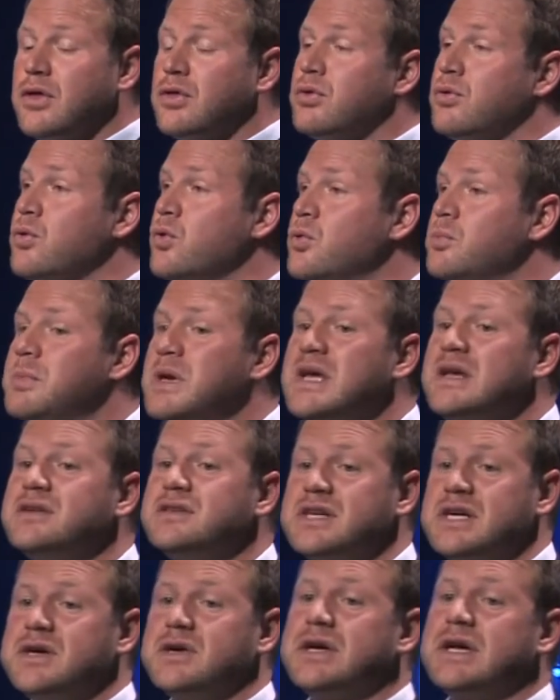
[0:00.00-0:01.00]
through meat,
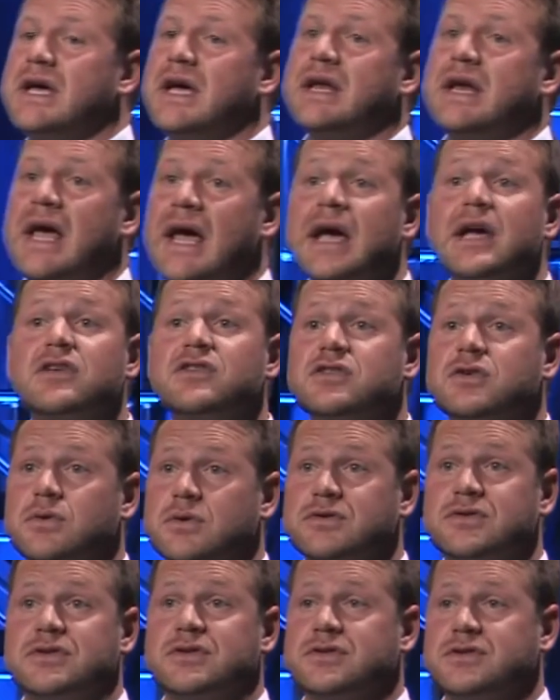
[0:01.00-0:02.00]
dairy, and egg
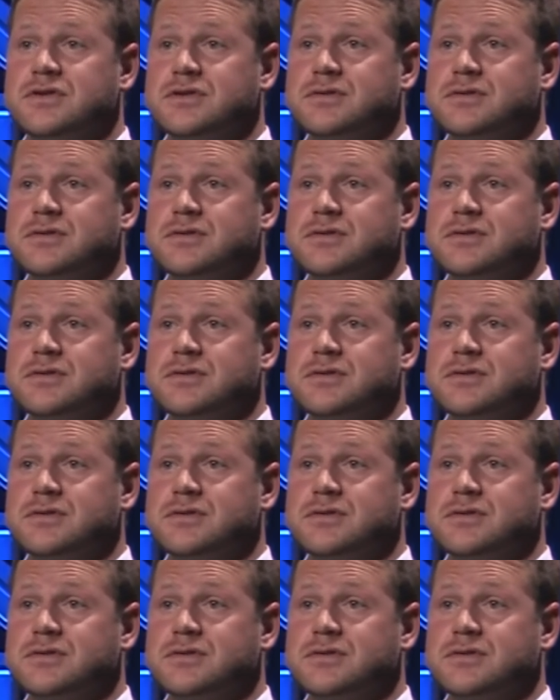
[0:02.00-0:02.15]
sources.